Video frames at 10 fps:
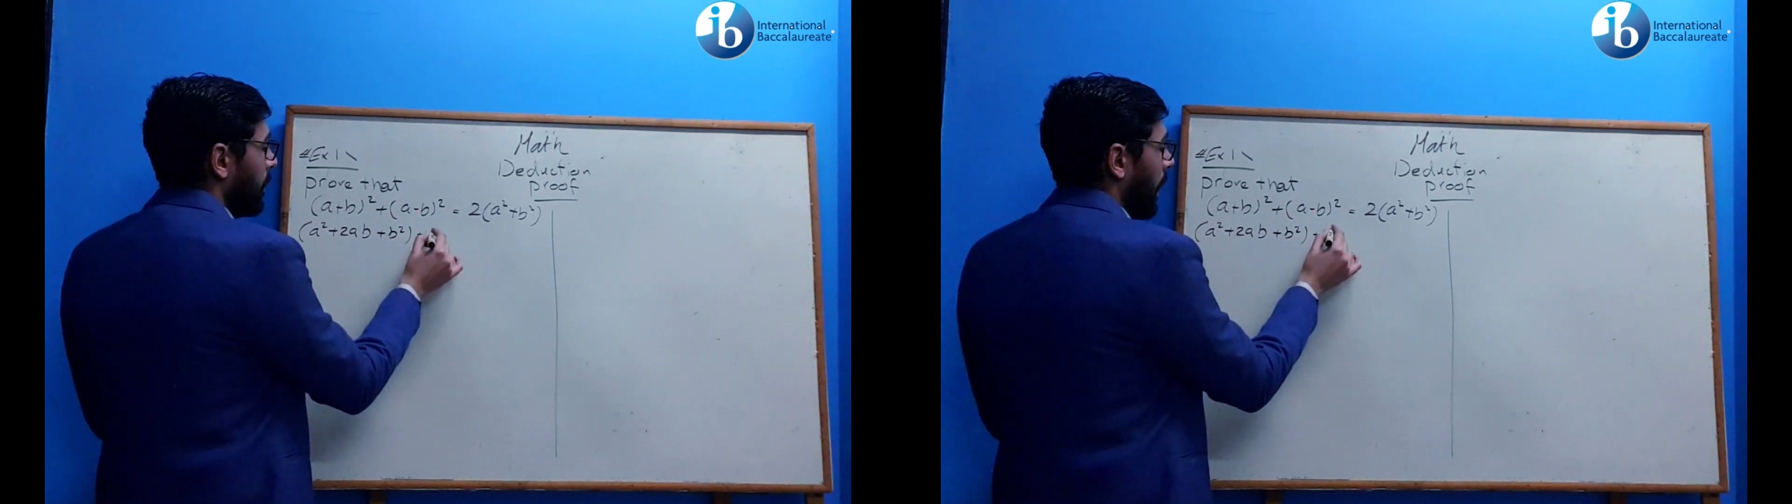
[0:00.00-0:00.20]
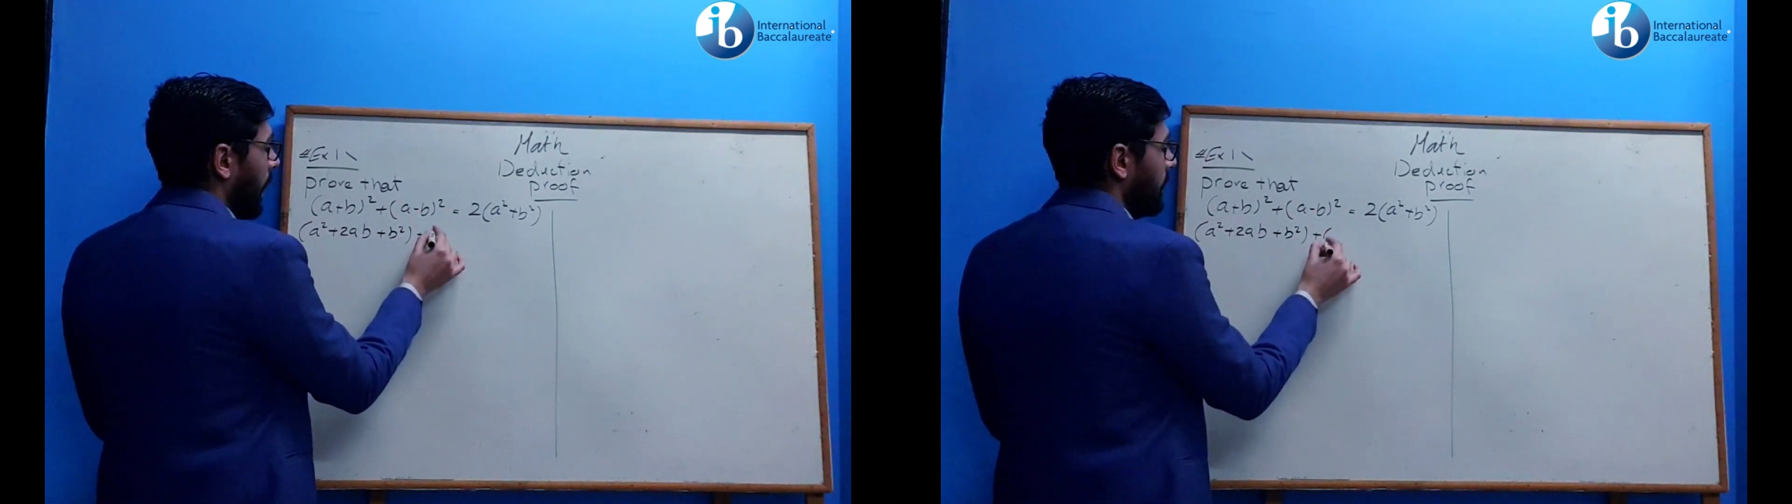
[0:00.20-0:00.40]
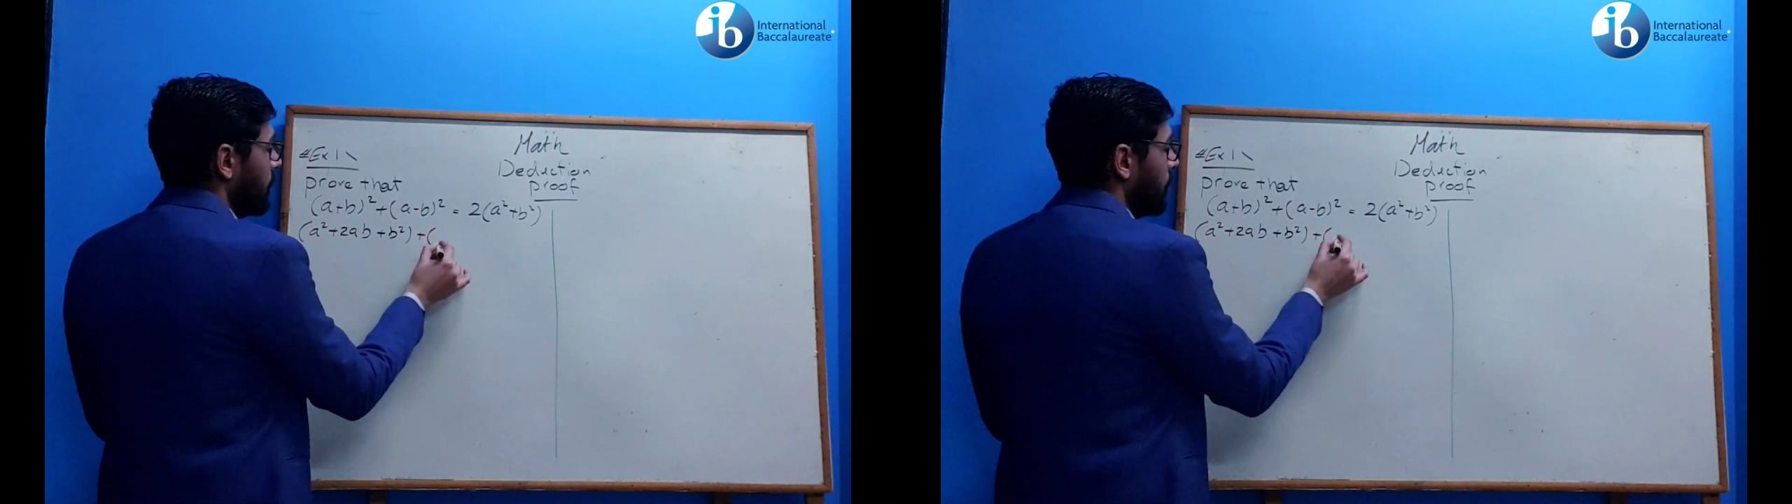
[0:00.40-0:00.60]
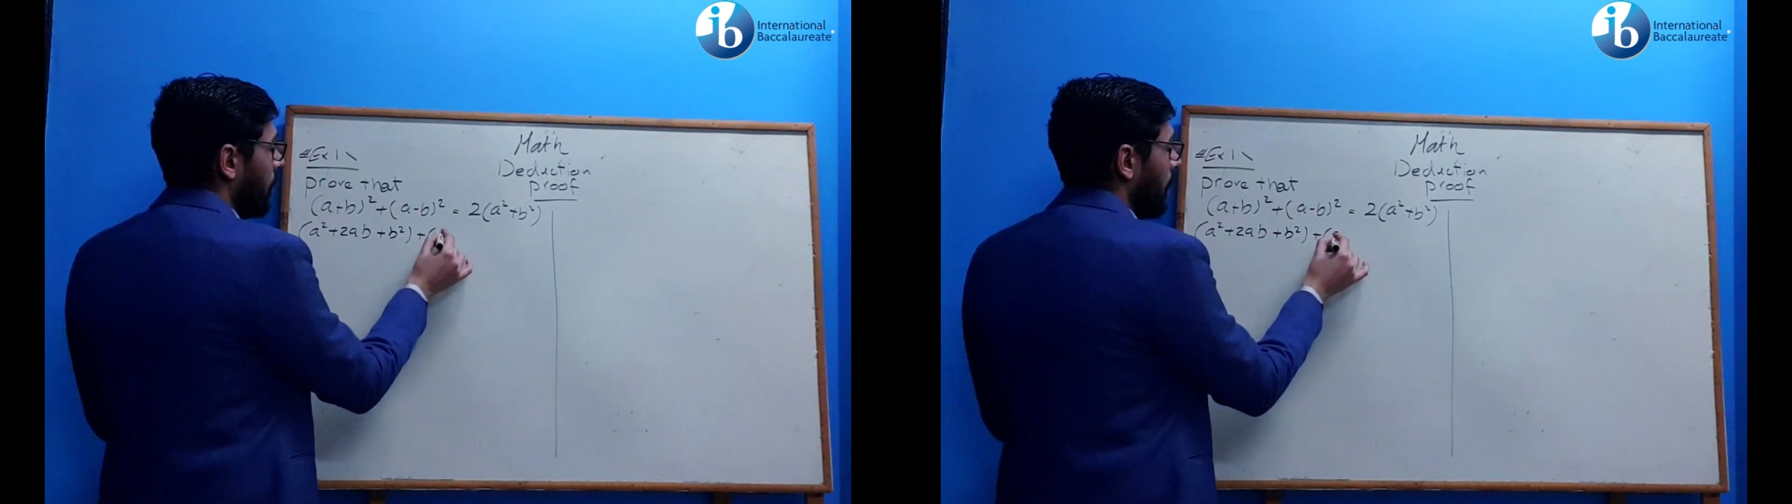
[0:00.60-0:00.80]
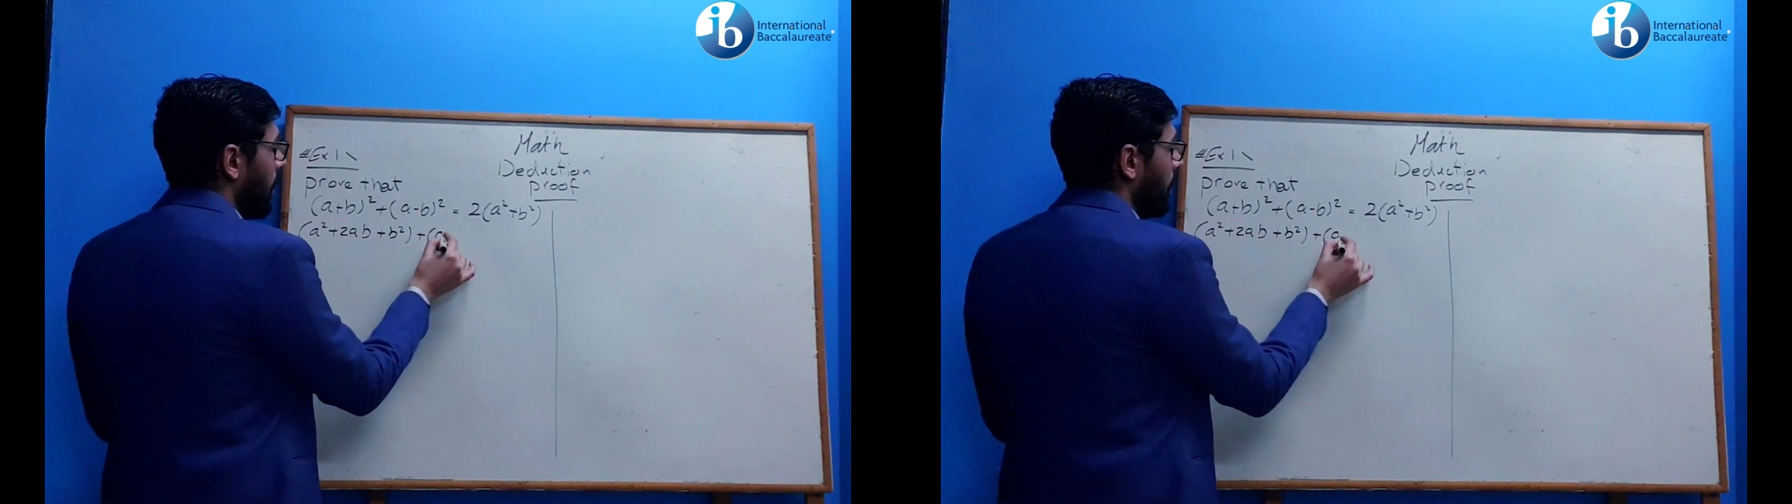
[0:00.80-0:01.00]
a
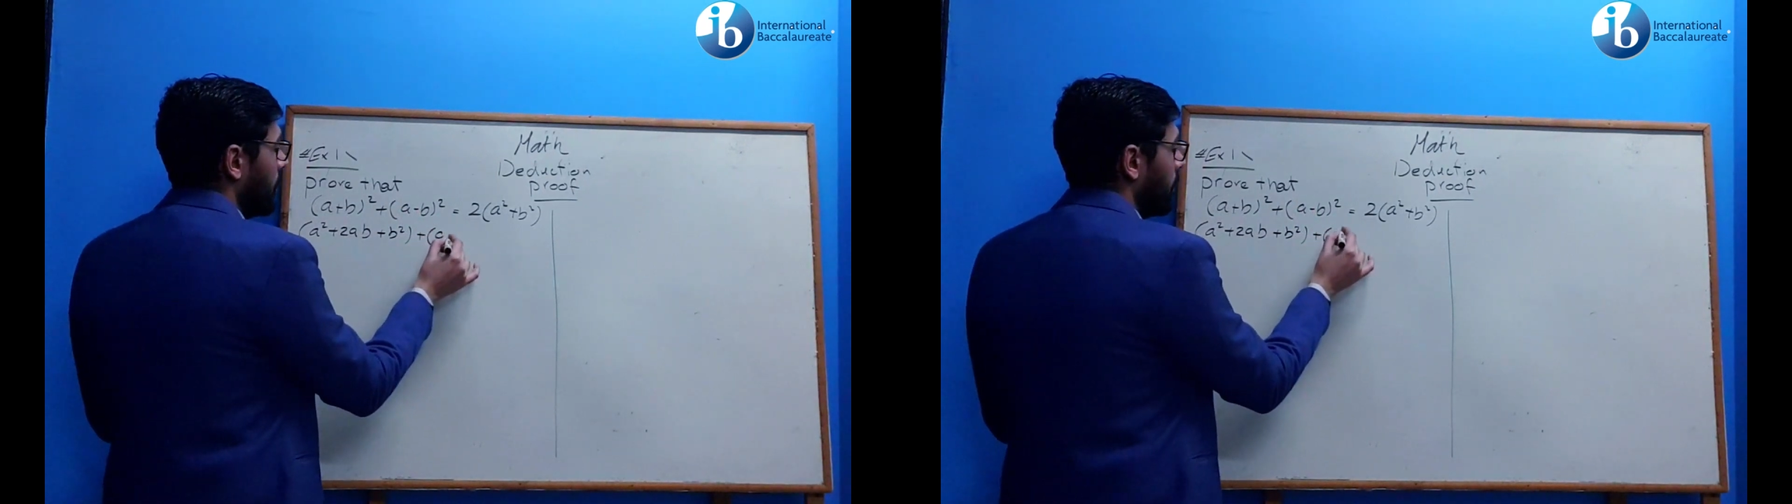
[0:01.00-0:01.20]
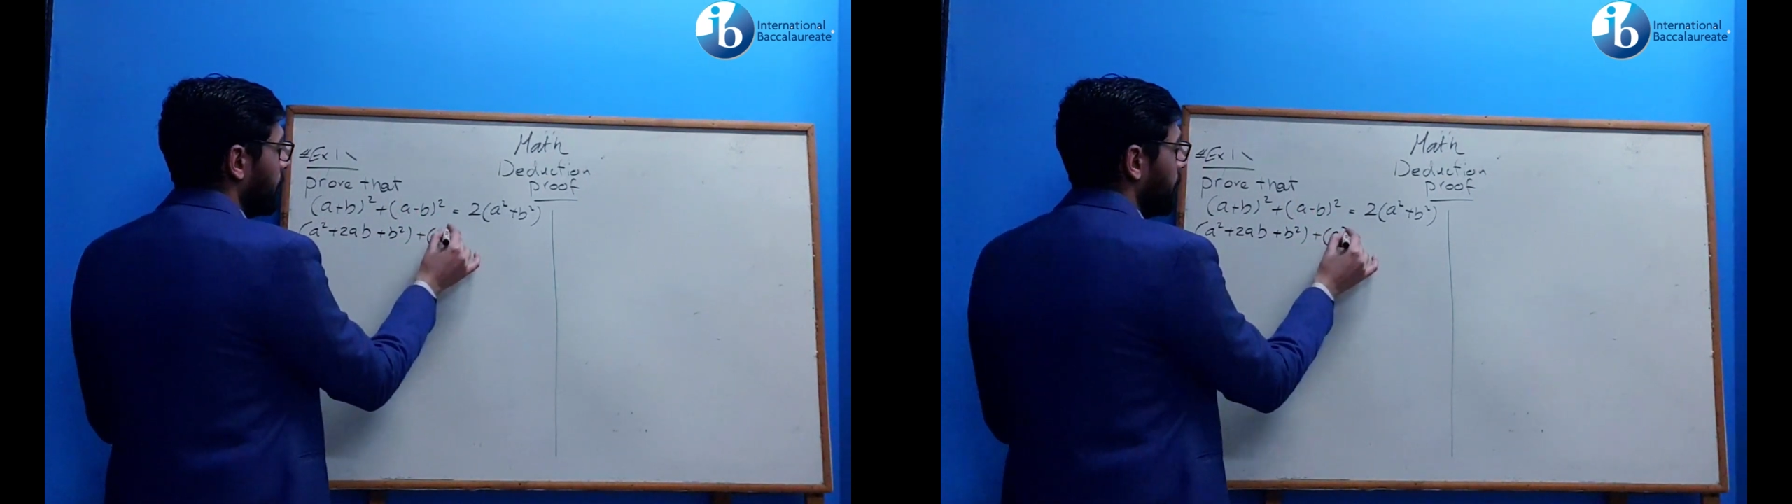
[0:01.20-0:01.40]
squared